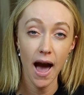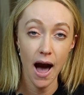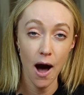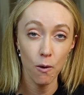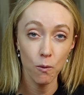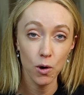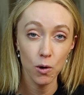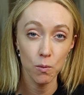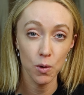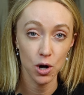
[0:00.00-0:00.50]

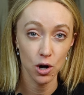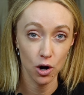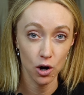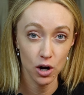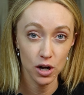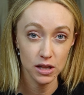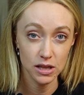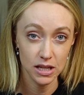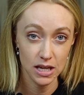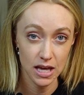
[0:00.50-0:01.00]
hour we're
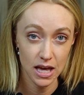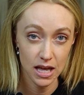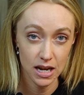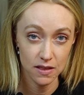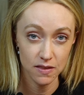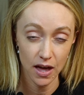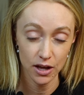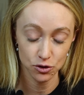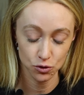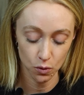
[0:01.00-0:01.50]
currently
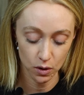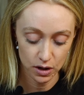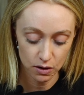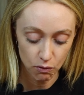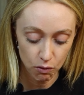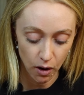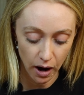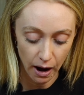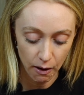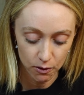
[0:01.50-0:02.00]
in that
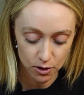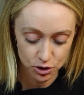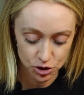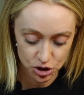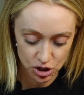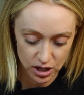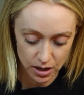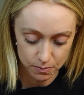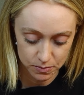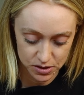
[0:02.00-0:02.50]
24-hour
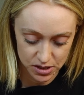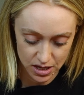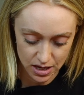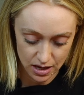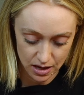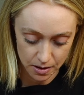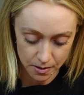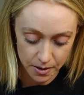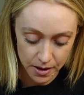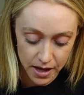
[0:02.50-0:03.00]

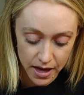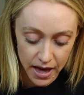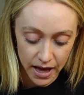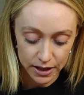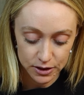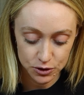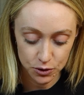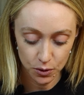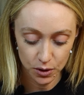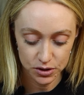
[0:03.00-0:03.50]
GMT.
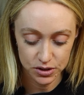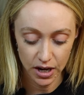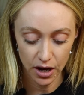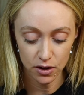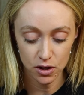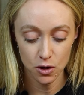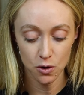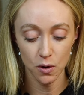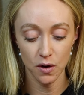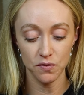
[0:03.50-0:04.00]
And so it'll
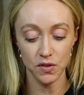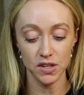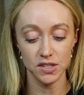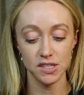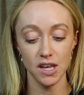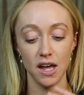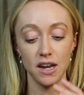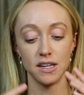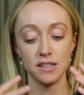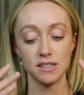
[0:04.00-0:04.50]
tell you if the
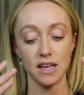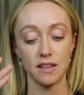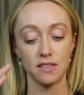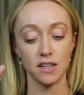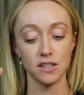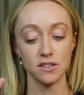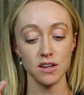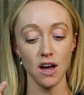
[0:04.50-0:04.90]
sun is at the